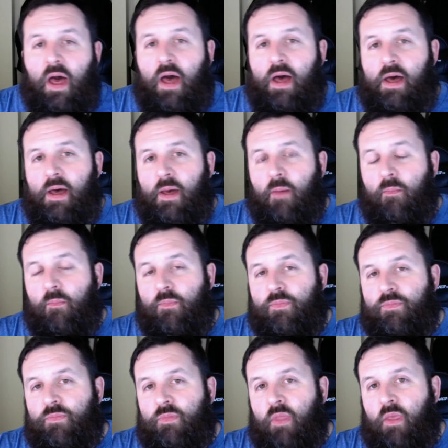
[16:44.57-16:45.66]
And
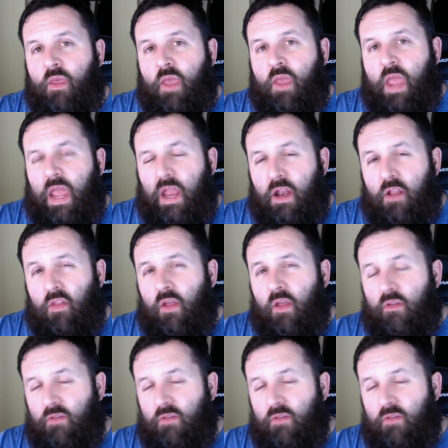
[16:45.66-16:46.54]
a lot